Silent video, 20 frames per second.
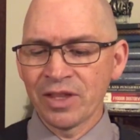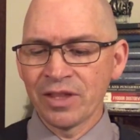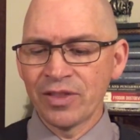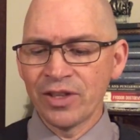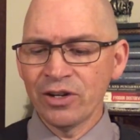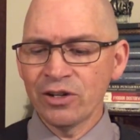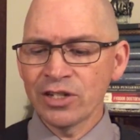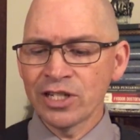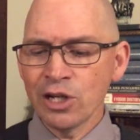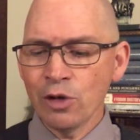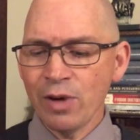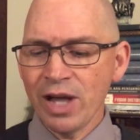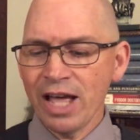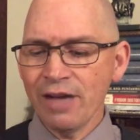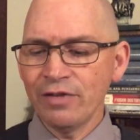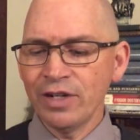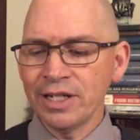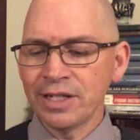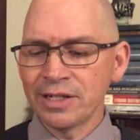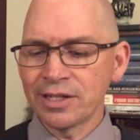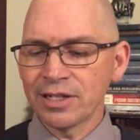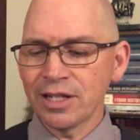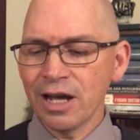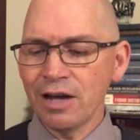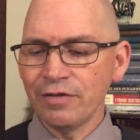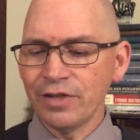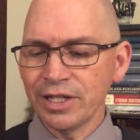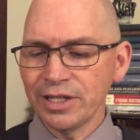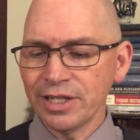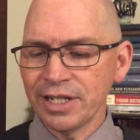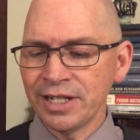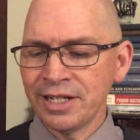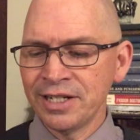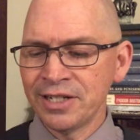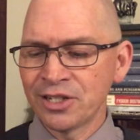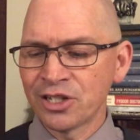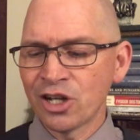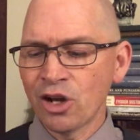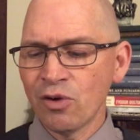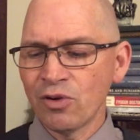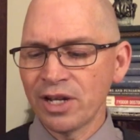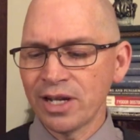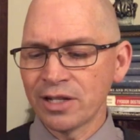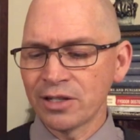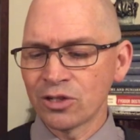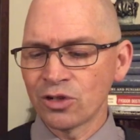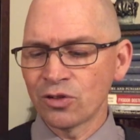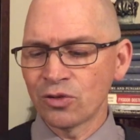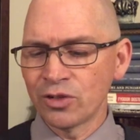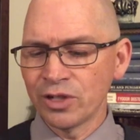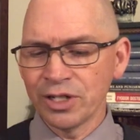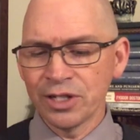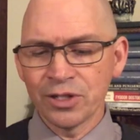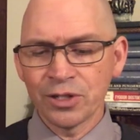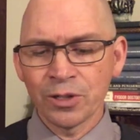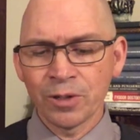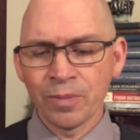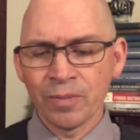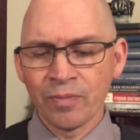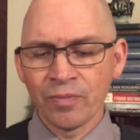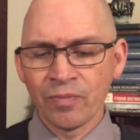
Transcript: there is no evidence of it in his Conan stories.